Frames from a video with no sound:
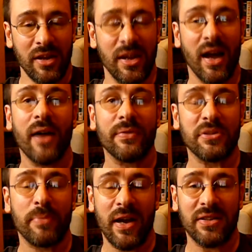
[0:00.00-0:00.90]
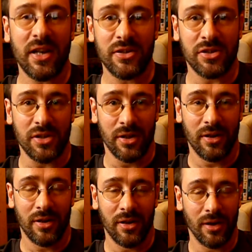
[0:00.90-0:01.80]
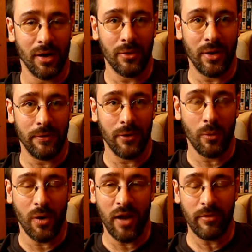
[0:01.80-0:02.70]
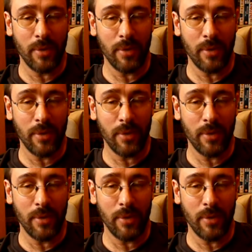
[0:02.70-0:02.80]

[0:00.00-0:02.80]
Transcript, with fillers: you have to pay attention, you know, if your wife,